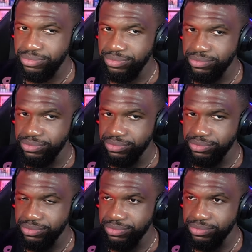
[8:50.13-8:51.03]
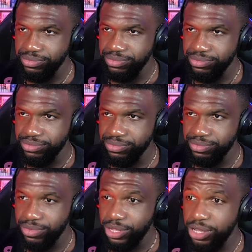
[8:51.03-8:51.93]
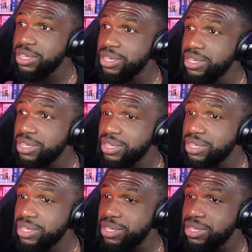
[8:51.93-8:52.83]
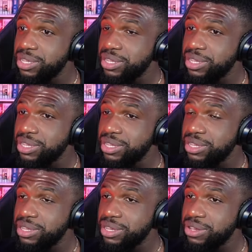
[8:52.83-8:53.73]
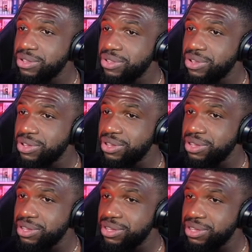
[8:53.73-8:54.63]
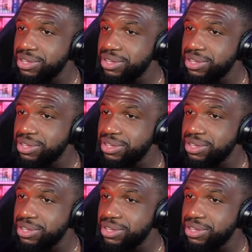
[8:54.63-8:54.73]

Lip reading: (silence)